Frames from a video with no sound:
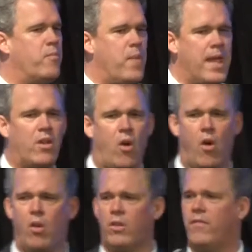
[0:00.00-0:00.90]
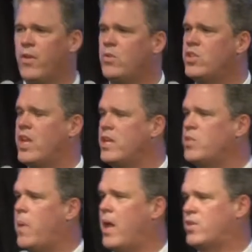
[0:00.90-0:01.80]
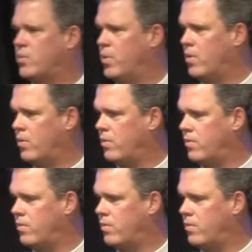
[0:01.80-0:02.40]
make all of those things possible.